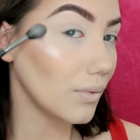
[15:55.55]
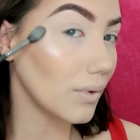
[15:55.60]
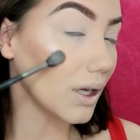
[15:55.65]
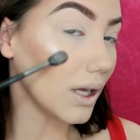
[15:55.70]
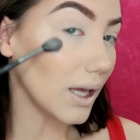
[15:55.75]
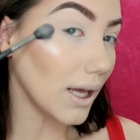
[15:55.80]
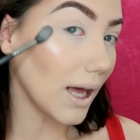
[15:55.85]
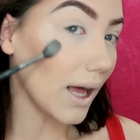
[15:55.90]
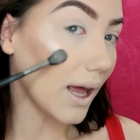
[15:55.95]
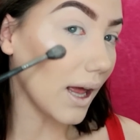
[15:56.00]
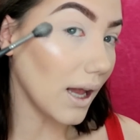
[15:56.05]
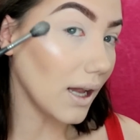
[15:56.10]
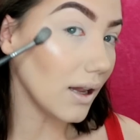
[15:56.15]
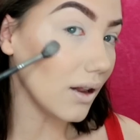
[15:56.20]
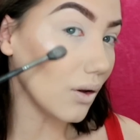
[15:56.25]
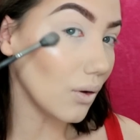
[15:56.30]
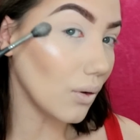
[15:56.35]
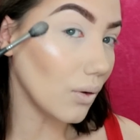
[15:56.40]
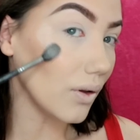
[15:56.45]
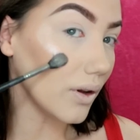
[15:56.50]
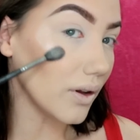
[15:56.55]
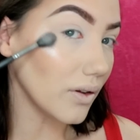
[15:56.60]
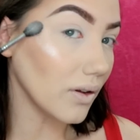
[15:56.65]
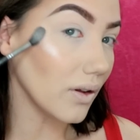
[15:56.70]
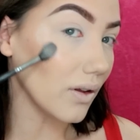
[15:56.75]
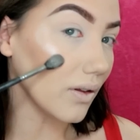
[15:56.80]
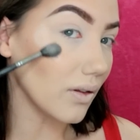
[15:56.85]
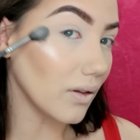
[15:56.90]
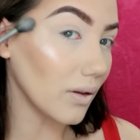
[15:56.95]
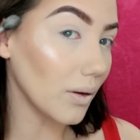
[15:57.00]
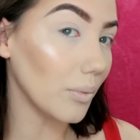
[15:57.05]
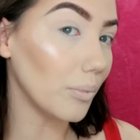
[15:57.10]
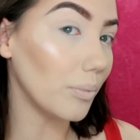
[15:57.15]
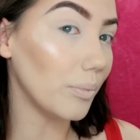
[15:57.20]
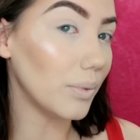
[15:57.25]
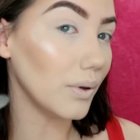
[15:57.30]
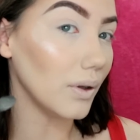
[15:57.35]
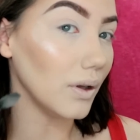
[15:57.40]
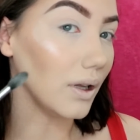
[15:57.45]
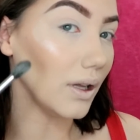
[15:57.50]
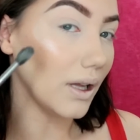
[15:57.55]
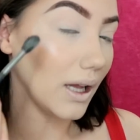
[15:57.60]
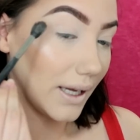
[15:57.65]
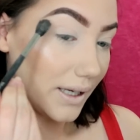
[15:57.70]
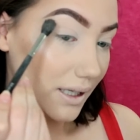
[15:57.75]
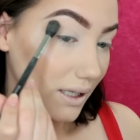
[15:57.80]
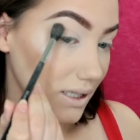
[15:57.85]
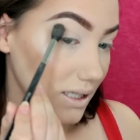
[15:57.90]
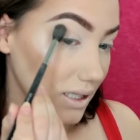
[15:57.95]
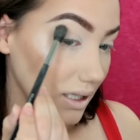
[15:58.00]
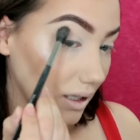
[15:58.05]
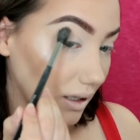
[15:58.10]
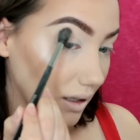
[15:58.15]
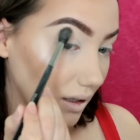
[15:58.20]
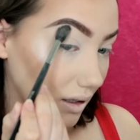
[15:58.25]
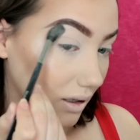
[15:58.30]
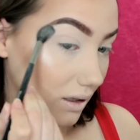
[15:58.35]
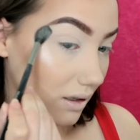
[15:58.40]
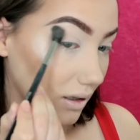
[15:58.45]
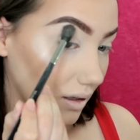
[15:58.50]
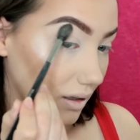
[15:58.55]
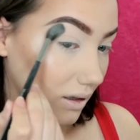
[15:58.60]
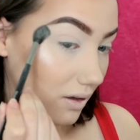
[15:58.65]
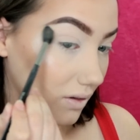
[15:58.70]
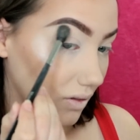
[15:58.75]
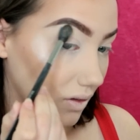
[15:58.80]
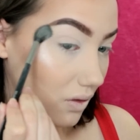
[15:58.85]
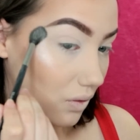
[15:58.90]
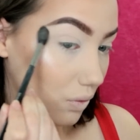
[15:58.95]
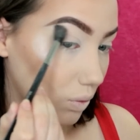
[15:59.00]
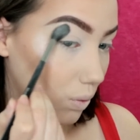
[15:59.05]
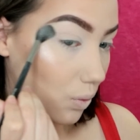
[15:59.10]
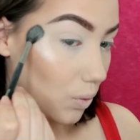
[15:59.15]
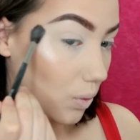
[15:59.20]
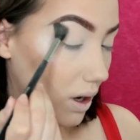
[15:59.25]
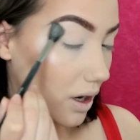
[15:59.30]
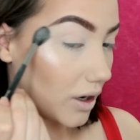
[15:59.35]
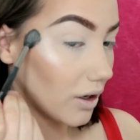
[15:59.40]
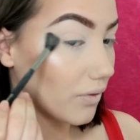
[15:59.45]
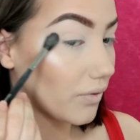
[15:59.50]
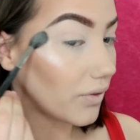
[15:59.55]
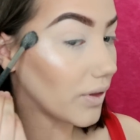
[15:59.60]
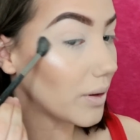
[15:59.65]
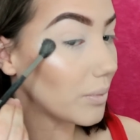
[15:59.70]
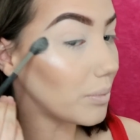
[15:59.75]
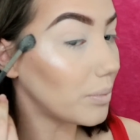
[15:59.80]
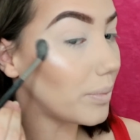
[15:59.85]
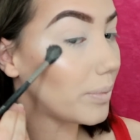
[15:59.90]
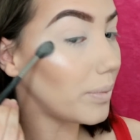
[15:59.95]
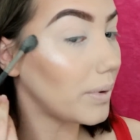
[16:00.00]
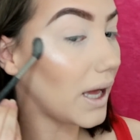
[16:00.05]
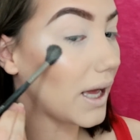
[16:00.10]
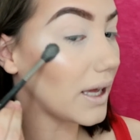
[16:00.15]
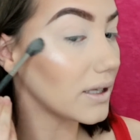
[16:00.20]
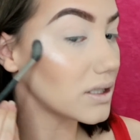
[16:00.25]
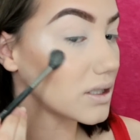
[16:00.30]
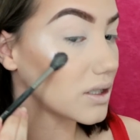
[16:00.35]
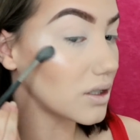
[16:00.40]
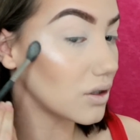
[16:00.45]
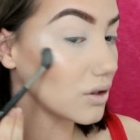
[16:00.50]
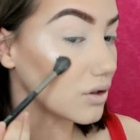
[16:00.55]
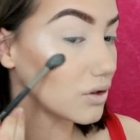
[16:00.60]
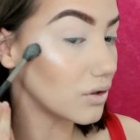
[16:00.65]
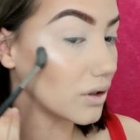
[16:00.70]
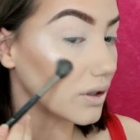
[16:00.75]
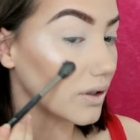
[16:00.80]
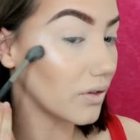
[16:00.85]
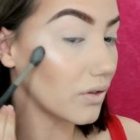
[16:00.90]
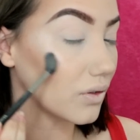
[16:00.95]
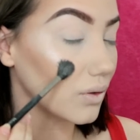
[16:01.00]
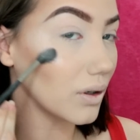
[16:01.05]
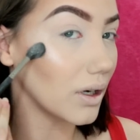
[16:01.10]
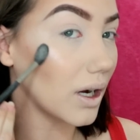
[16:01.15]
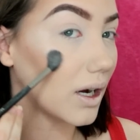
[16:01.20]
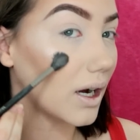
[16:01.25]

Again though, this is blinding. This is one of the best drugstore